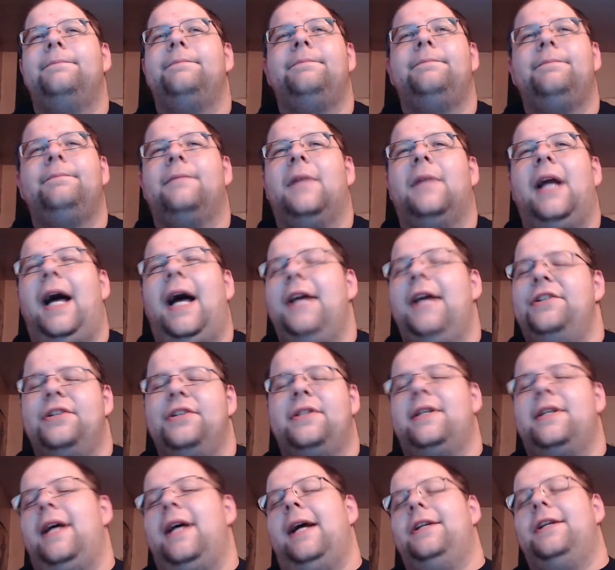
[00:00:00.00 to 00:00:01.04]
I
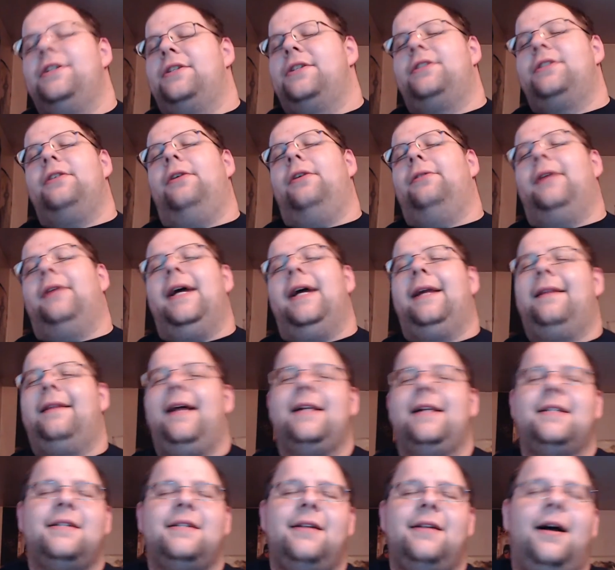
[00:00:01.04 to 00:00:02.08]
just don't like that
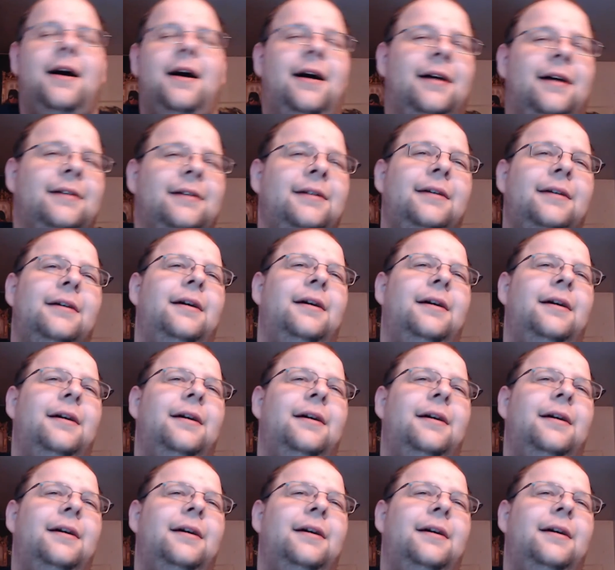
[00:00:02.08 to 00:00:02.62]
song.